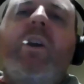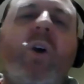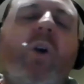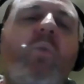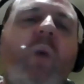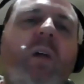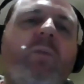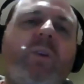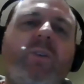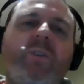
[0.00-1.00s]
go well
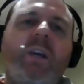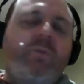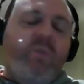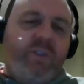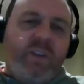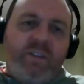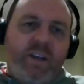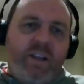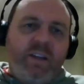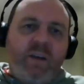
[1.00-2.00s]
for those kids watching the
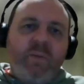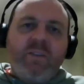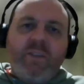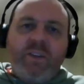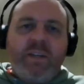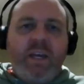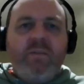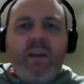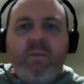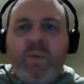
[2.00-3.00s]
Teletubbies on the
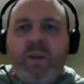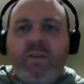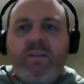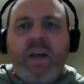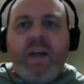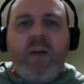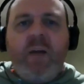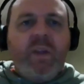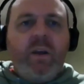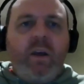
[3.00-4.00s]
TV.
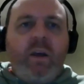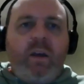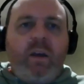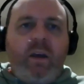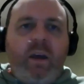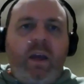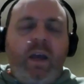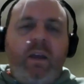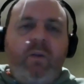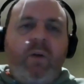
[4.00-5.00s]
But
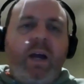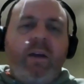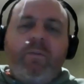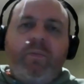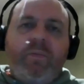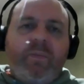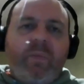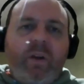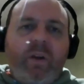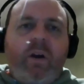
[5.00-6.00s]
anyway,
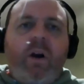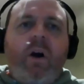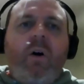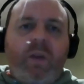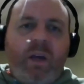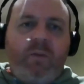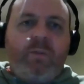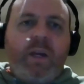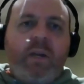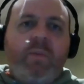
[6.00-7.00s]
I'll keep
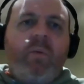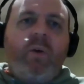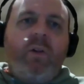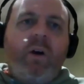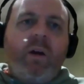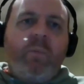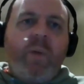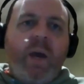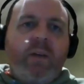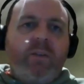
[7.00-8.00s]
speaking about what I like
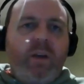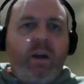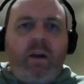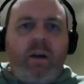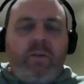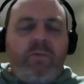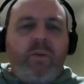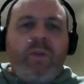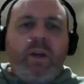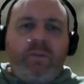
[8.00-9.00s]
about the
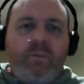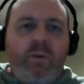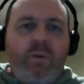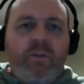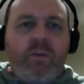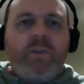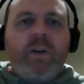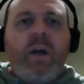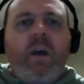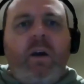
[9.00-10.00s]
film without spoiling too
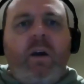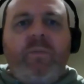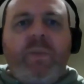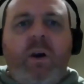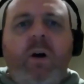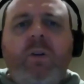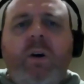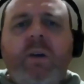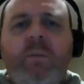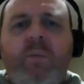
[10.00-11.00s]
much. I
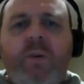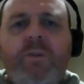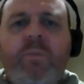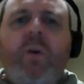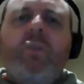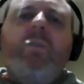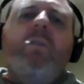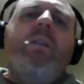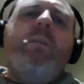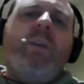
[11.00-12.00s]
like the
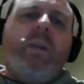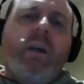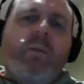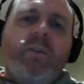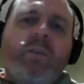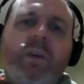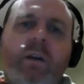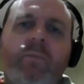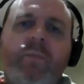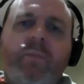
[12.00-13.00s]
post-apocalyptic atmosphere.